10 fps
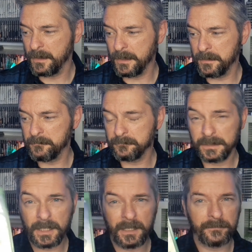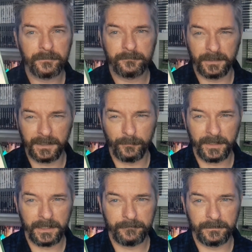yeah, I think I'll be
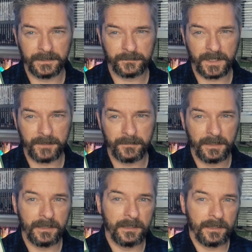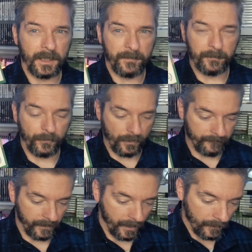giving this game a bit more
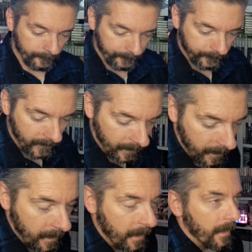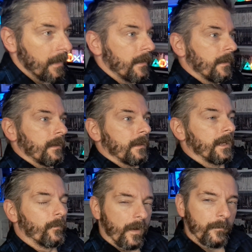of a go. And
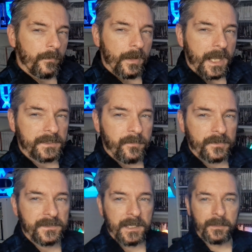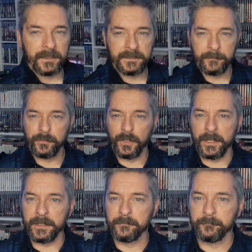then one more Xbox game that I did
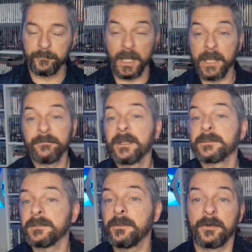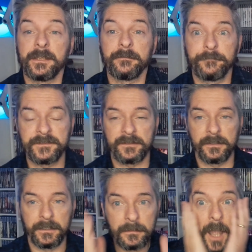play, but I haven't actually got it
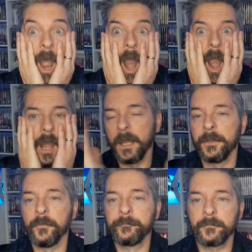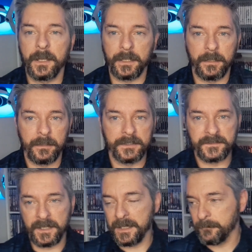physically. I know. It's
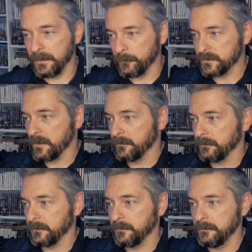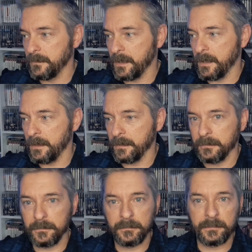a game that was on
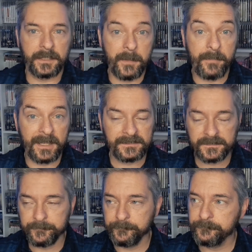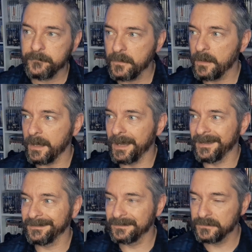Game Pass,
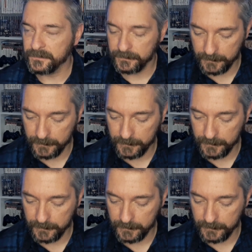and